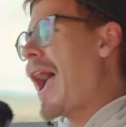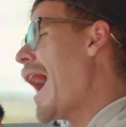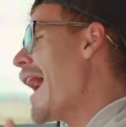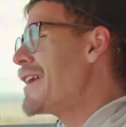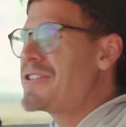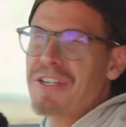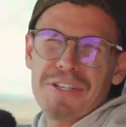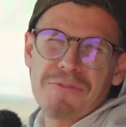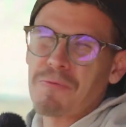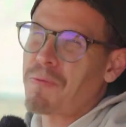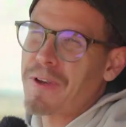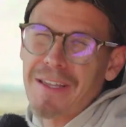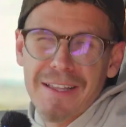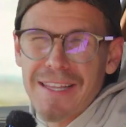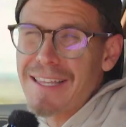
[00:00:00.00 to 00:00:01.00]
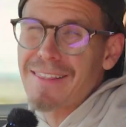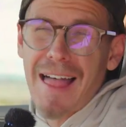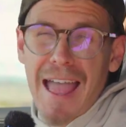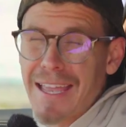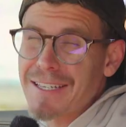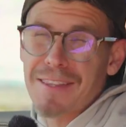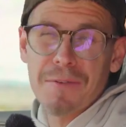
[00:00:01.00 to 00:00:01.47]
I just really
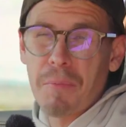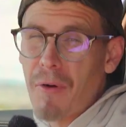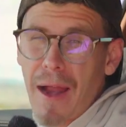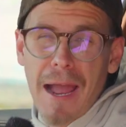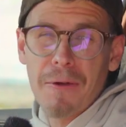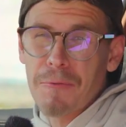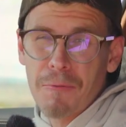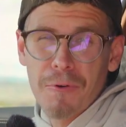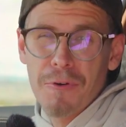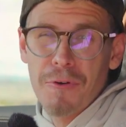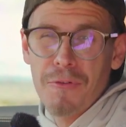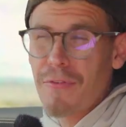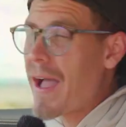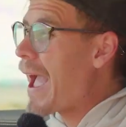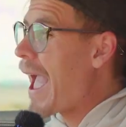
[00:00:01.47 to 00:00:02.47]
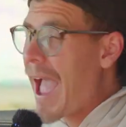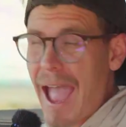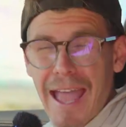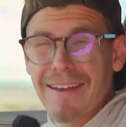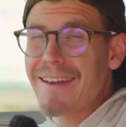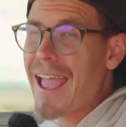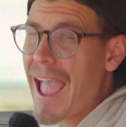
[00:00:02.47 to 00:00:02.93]
liked the brown roof. I
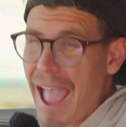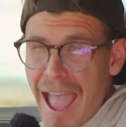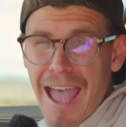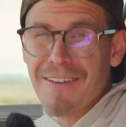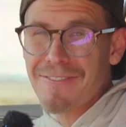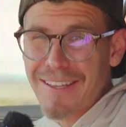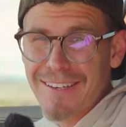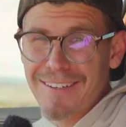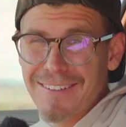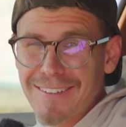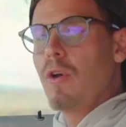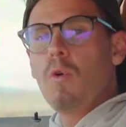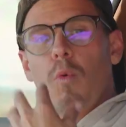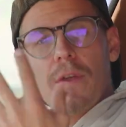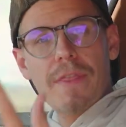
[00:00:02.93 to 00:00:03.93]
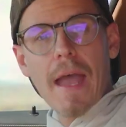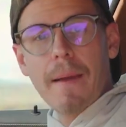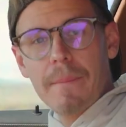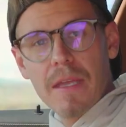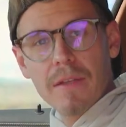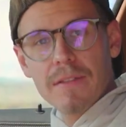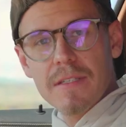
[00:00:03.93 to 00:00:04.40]
had to have it. With that
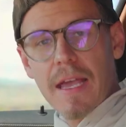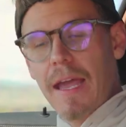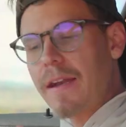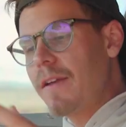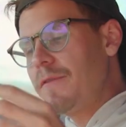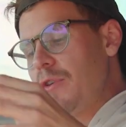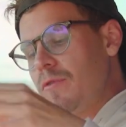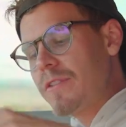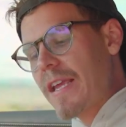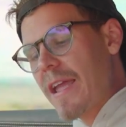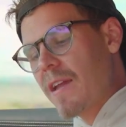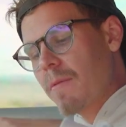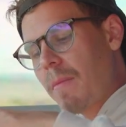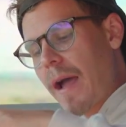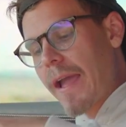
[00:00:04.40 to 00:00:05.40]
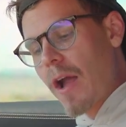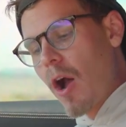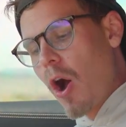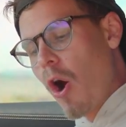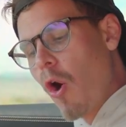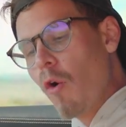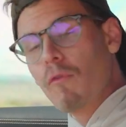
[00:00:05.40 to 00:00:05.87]
being said, if you take my
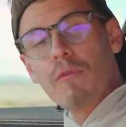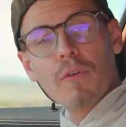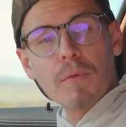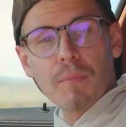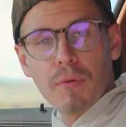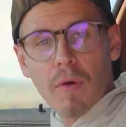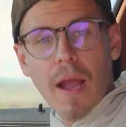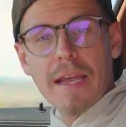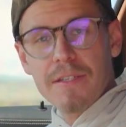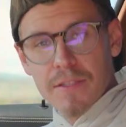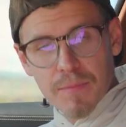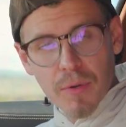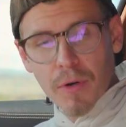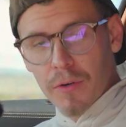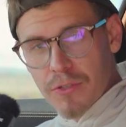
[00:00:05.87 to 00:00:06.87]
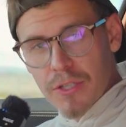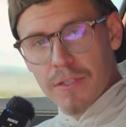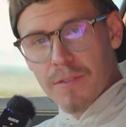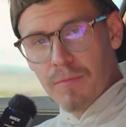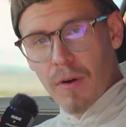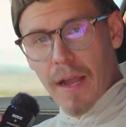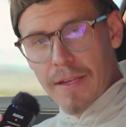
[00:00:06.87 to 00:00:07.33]
overpriced
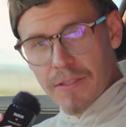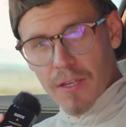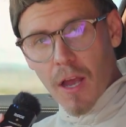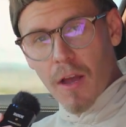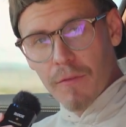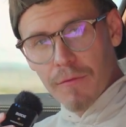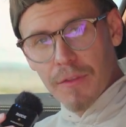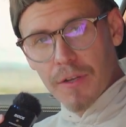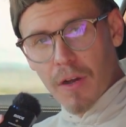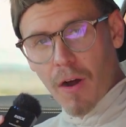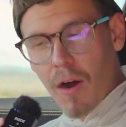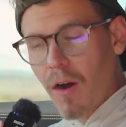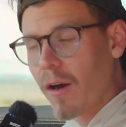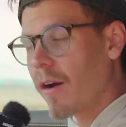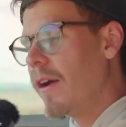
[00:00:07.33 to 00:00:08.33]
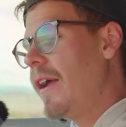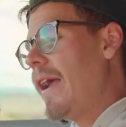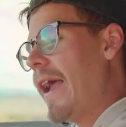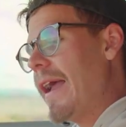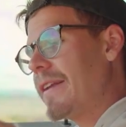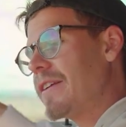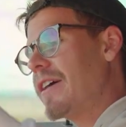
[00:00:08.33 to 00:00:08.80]
purchase price of the car
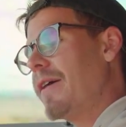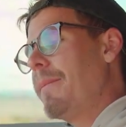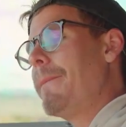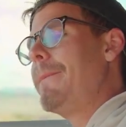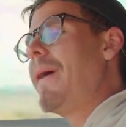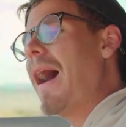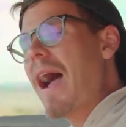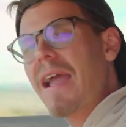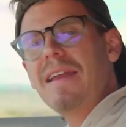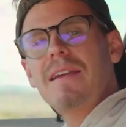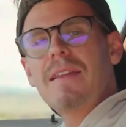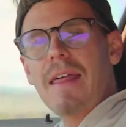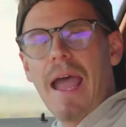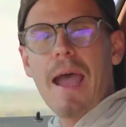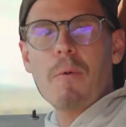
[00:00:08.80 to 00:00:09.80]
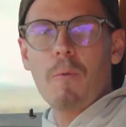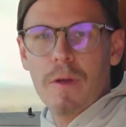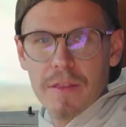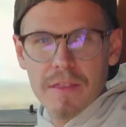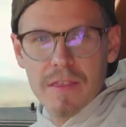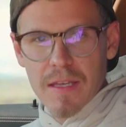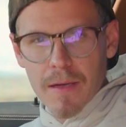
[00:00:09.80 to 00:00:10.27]
and combine that
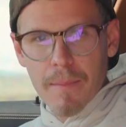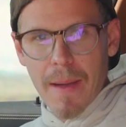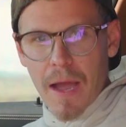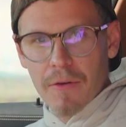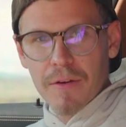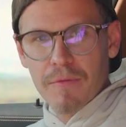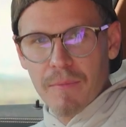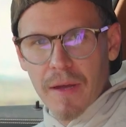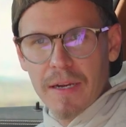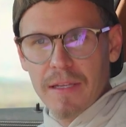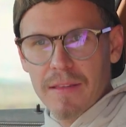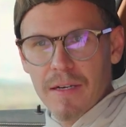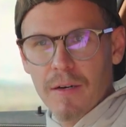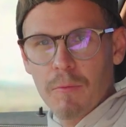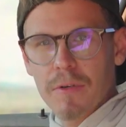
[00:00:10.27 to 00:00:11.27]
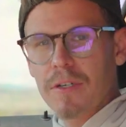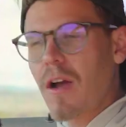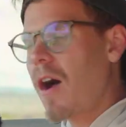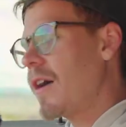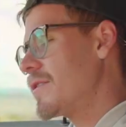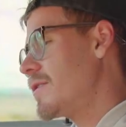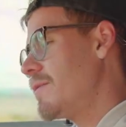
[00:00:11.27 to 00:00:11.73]
with the amount of money that it would
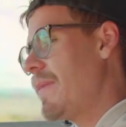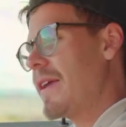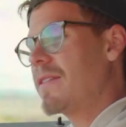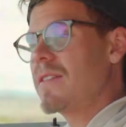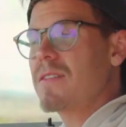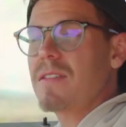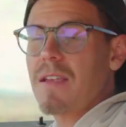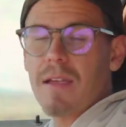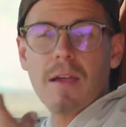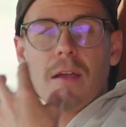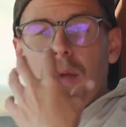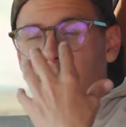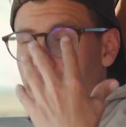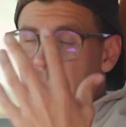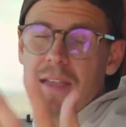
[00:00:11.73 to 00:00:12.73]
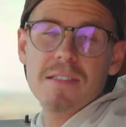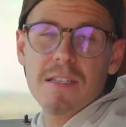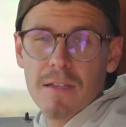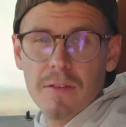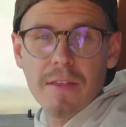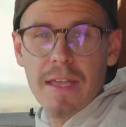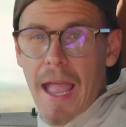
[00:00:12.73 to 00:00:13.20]
cost to make this thing
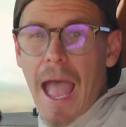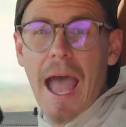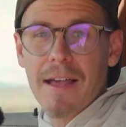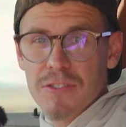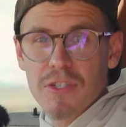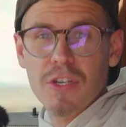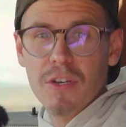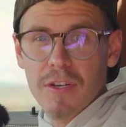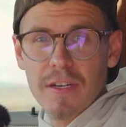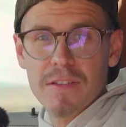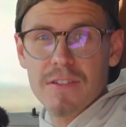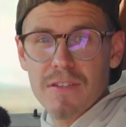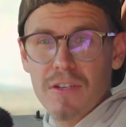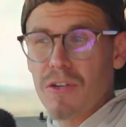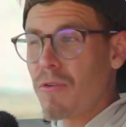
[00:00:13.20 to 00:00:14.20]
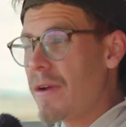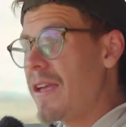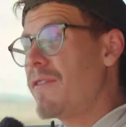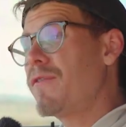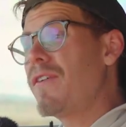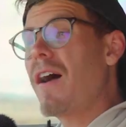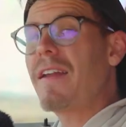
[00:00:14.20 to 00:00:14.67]
basically as good as new,
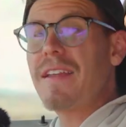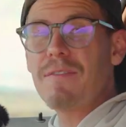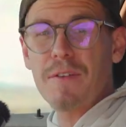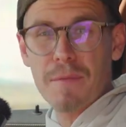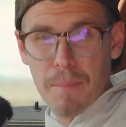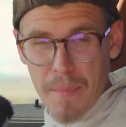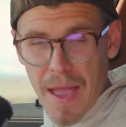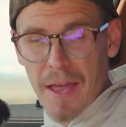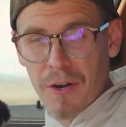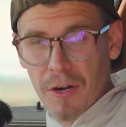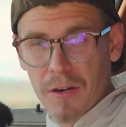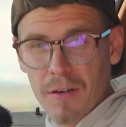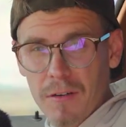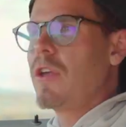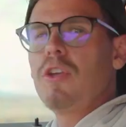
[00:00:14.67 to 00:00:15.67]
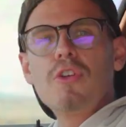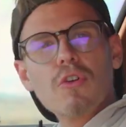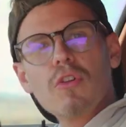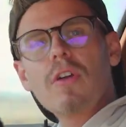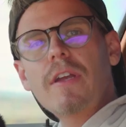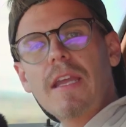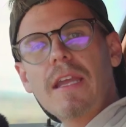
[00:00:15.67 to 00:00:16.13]
if not even better, you're
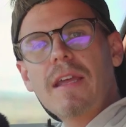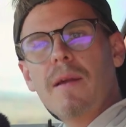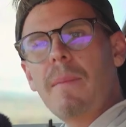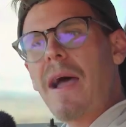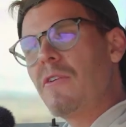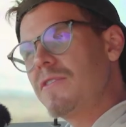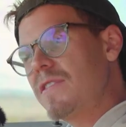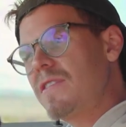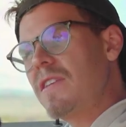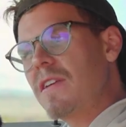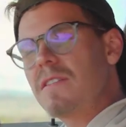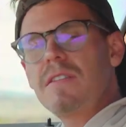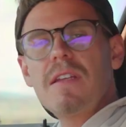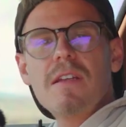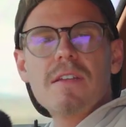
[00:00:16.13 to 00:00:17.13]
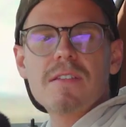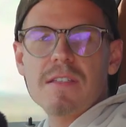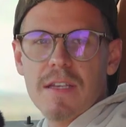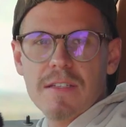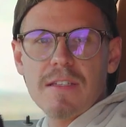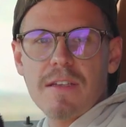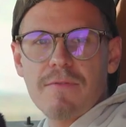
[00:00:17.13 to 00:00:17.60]
looking at about $60,000 to
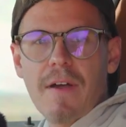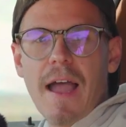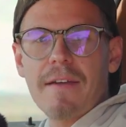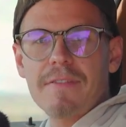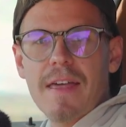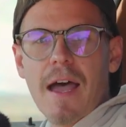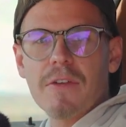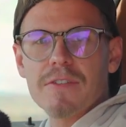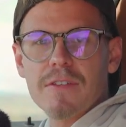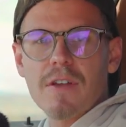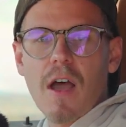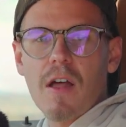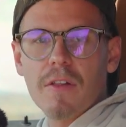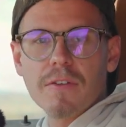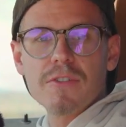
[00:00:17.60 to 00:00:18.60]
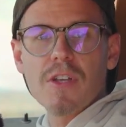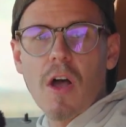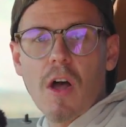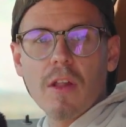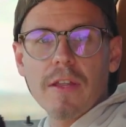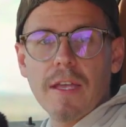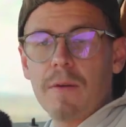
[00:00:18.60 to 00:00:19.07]
$65,000
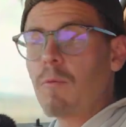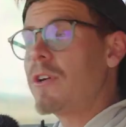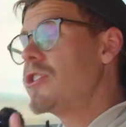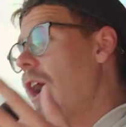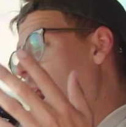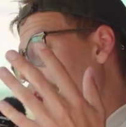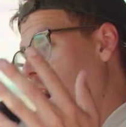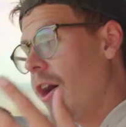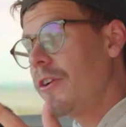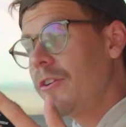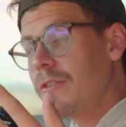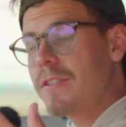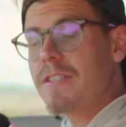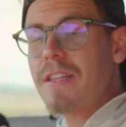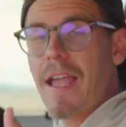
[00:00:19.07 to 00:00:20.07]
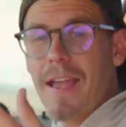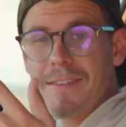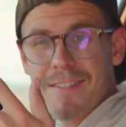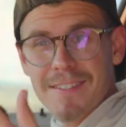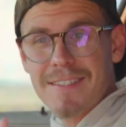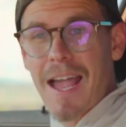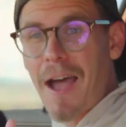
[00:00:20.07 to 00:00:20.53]
all in, which I
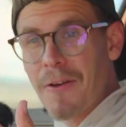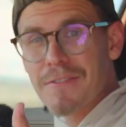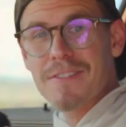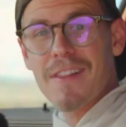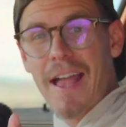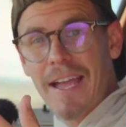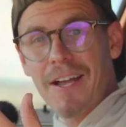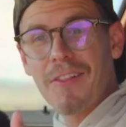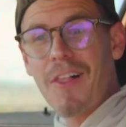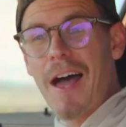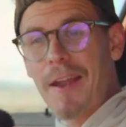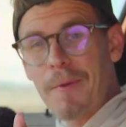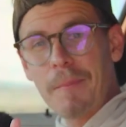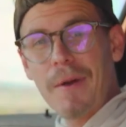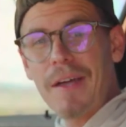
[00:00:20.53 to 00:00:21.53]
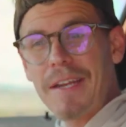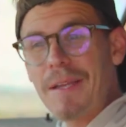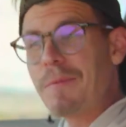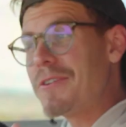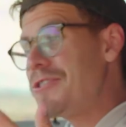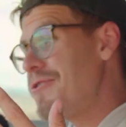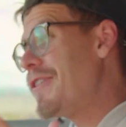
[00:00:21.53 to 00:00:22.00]
understand sounds like a lot of money,
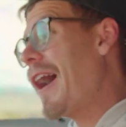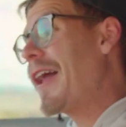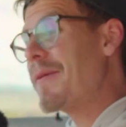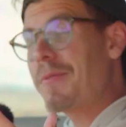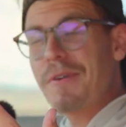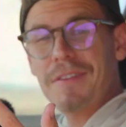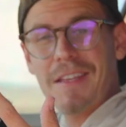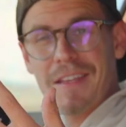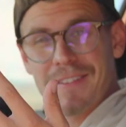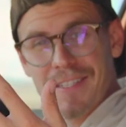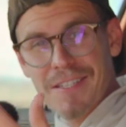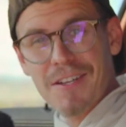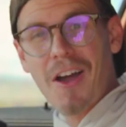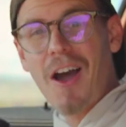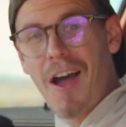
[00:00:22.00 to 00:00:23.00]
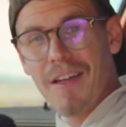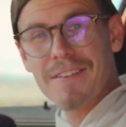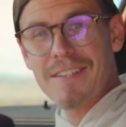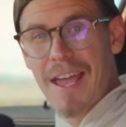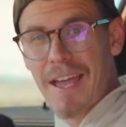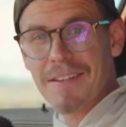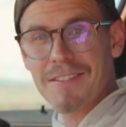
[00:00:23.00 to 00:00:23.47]
but you got to put things in
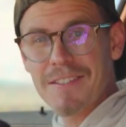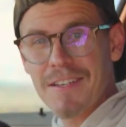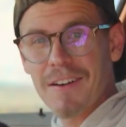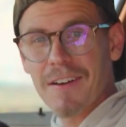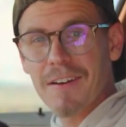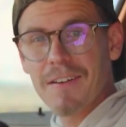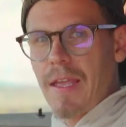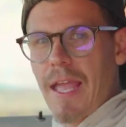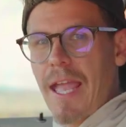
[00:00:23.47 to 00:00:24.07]
context here.